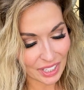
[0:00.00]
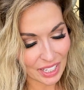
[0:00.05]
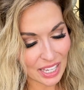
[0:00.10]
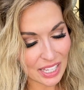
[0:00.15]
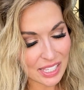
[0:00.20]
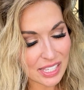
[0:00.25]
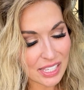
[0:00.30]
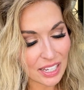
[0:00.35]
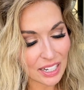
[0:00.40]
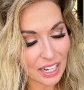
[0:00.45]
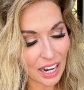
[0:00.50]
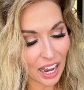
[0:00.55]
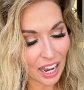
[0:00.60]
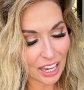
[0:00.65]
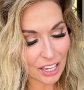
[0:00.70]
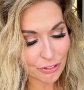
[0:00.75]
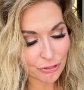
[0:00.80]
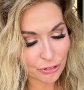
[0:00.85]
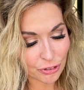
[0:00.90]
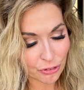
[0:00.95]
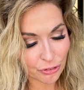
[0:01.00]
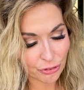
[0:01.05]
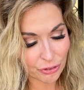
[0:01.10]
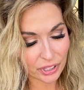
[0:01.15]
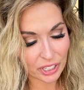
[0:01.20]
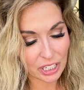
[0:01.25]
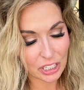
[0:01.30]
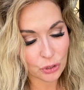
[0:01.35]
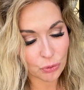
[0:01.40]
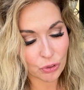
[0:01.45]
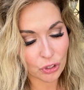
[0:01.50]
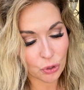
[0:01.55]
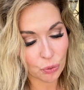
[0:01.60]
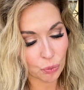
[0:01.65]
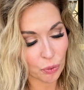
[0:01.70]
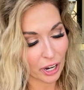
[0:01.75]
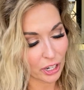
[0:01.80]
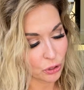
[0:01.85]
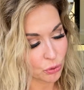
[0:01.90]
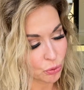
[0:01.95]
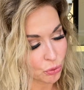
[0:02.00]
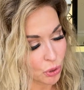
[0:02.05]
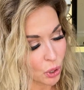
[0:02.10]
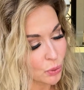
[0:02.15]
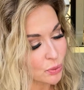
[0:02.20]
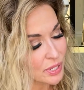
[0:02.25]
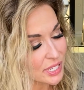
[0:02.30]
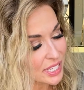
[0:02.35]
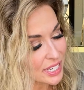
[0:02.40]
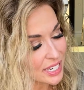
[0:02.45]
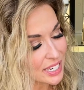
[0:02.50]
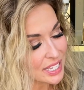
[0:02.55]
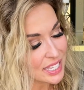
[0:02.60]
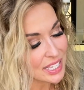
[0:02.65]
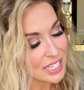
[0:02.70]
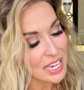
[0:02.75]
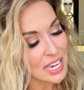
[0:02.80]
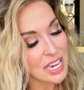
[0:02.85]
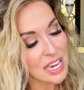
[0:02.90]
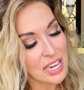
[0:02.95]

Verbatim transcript: It's a life filled with white roses.